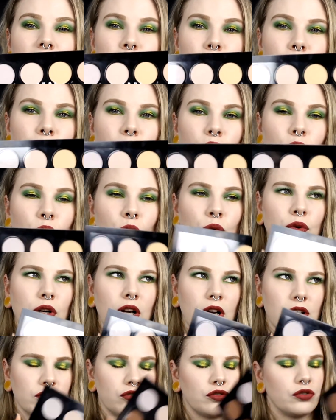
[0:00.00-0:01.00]
Pro
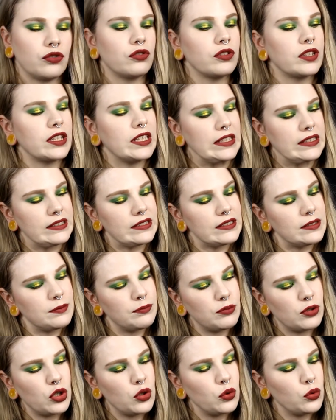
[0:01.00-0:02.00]
Contour Kits,
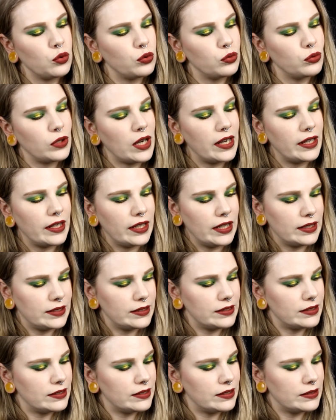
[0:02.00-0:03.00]
Pro
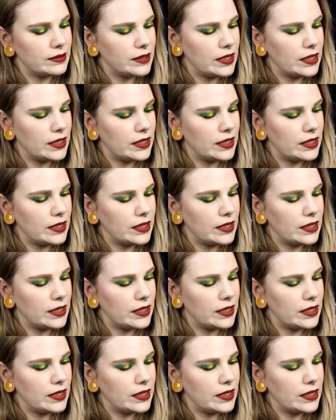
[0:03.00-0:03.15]
Highlight,